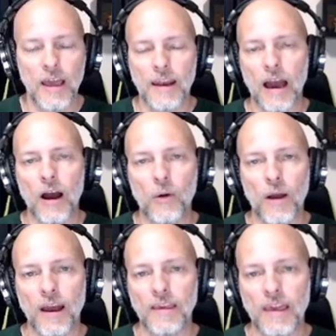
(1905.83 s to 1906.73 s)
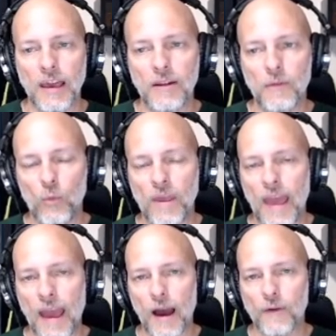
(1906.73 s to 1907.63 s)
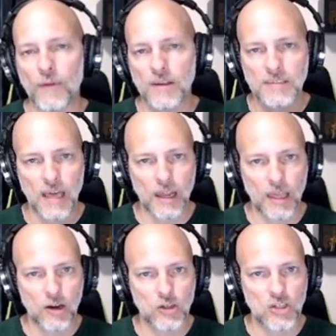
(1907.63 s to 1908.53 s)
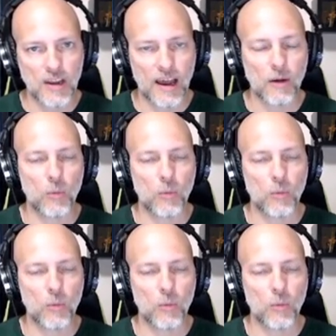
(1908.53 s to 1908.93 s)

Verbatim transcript: Now, again, we have psionic energy die,